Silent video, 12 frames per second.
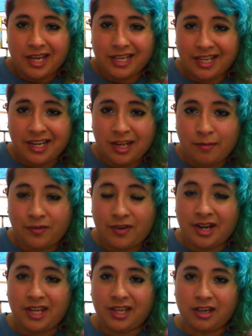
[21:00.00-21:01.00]
again, I'm
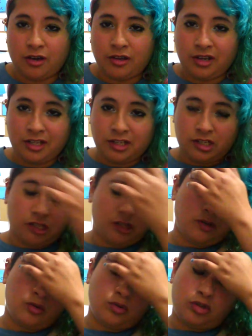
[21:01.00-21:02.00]
running
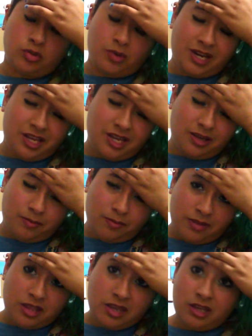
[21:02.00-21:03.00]
into 20
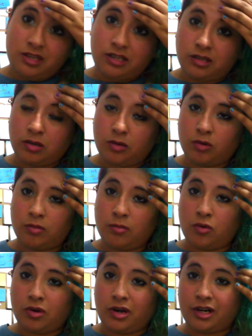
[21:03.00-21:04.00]
minutes or
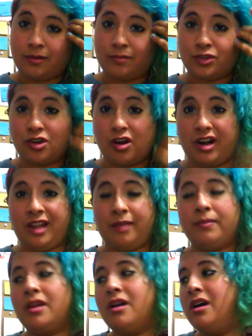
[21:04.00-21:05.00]
more. Sorry,
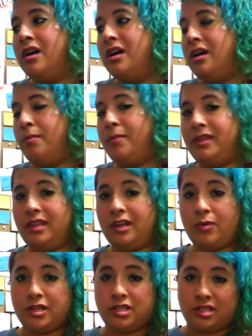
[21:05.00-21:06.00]
but there
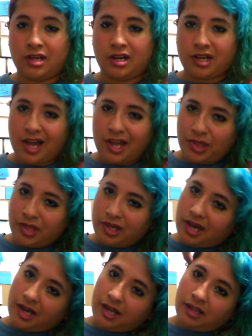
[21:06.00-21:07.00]
was, I
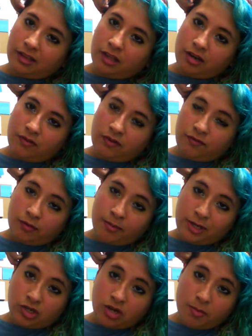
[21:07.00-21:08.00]
think, a lot of
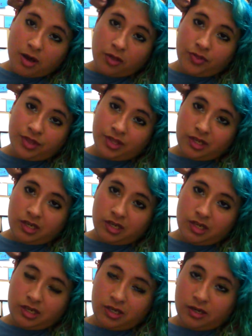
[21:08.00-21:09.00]
information about
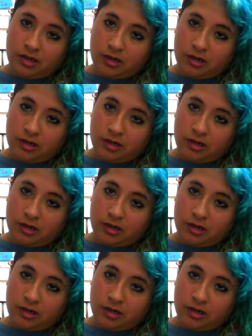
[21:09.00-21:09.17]
the